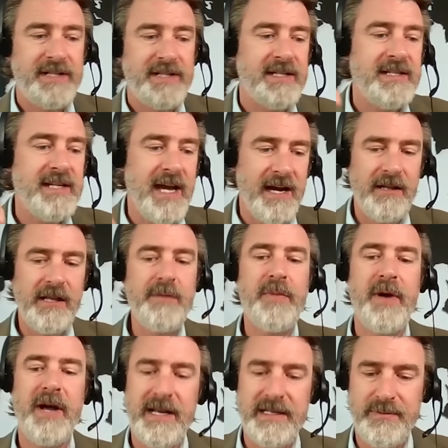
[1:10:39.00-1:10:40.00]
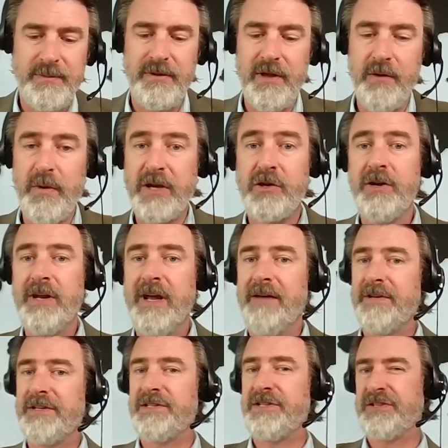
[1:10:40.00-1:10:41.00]
it's entirely possible that we could
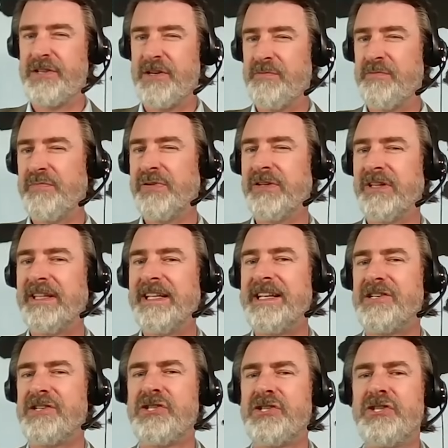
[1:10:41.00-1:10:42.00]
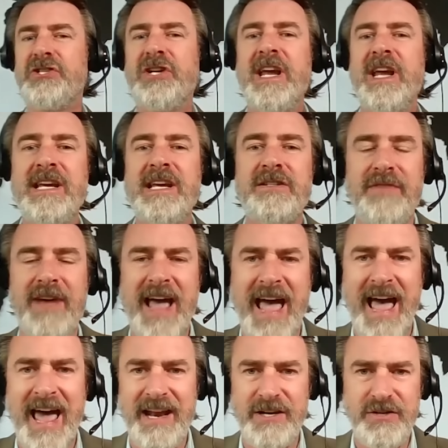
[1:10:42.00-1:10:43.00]
have this just complete change of
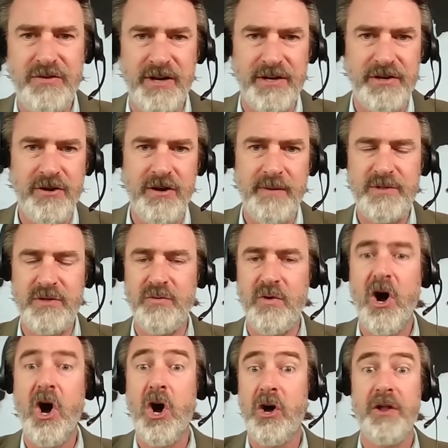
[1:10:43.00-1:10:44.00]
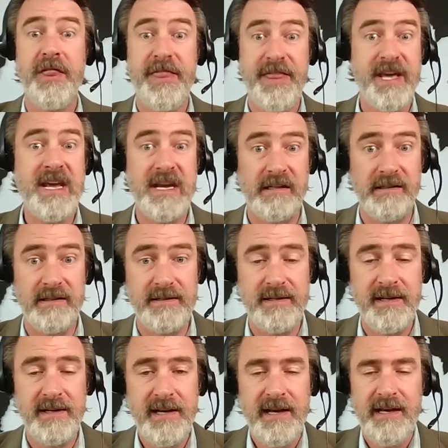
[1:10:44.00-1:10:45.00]
attitude on Europe to all
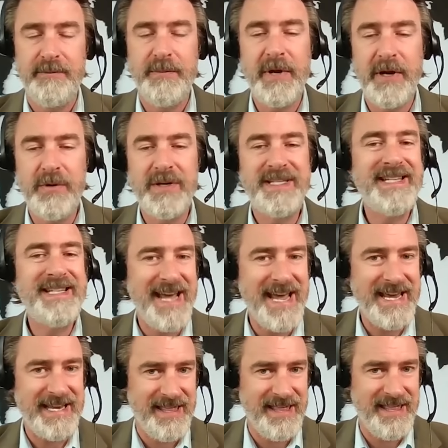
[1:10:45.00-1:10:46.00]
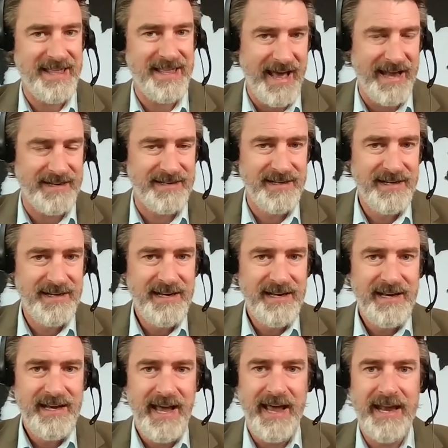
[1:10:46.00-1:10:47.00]
things, but it would take that.
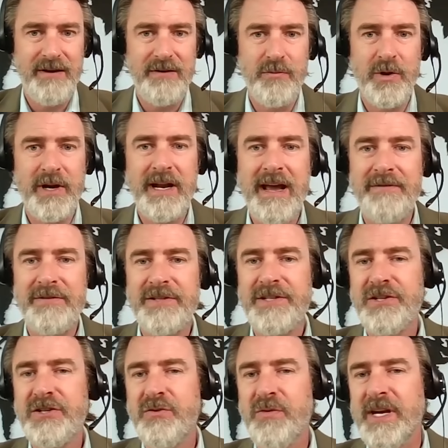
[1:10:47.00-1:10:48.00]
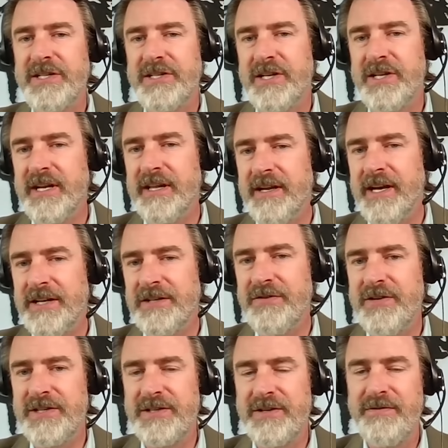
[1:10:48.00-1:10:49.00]
And we're going to have a situation in the not
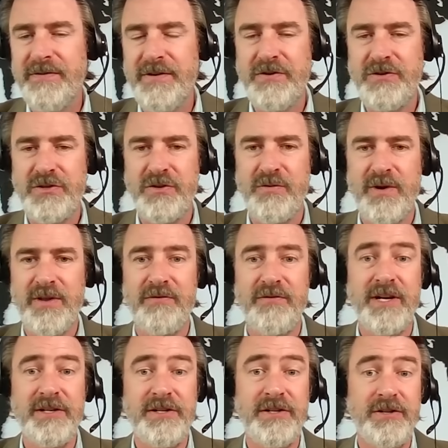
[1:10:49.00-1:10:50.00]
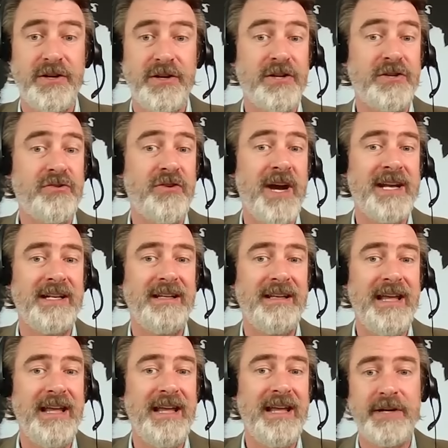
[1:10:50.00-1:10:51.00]
too distant future where the Russians are going to try to
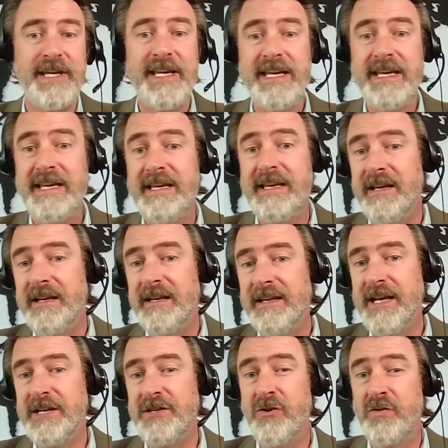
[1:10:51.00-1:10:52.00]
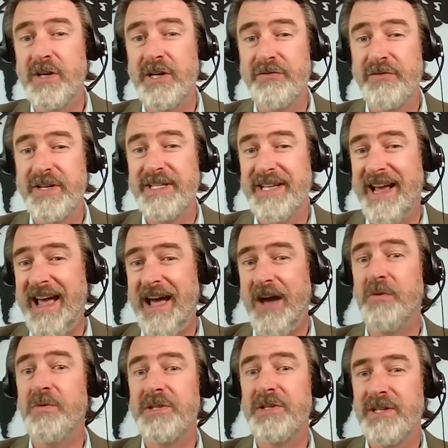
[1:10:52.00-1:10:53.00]
lever key NATO countries
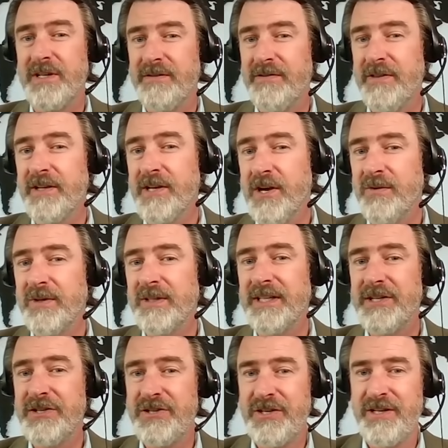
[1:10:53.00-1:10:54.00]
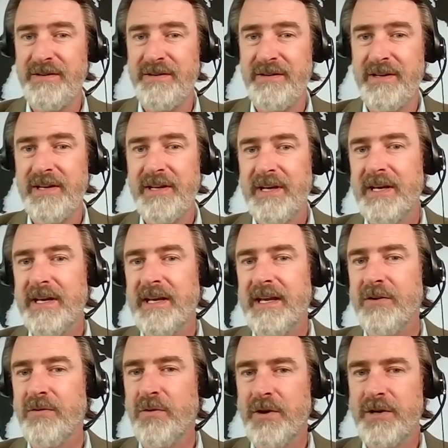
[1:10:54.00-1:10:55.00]
out of the coalition
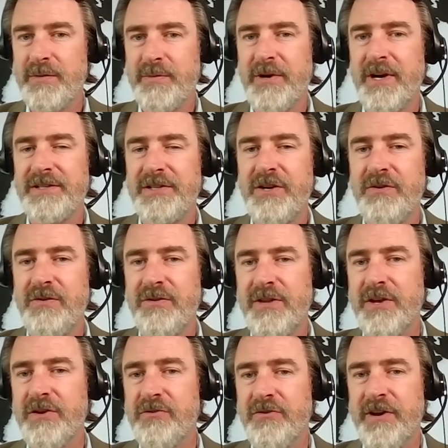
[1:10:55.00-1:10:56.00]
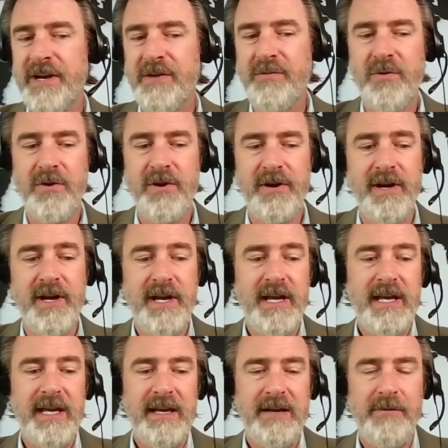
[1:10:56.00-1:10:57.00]
in order to prosecute the Ukraine war.
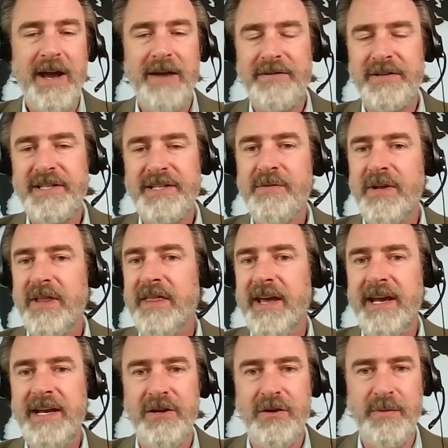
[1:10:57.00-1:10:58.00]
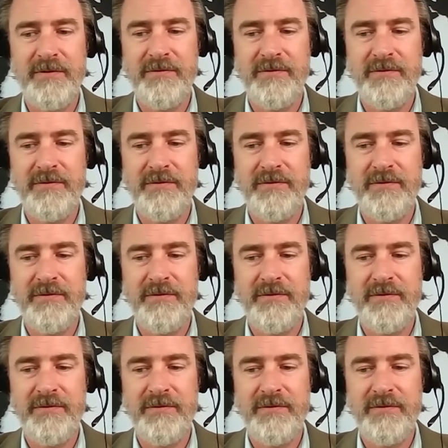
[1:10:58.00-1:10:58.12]
We have to see what they do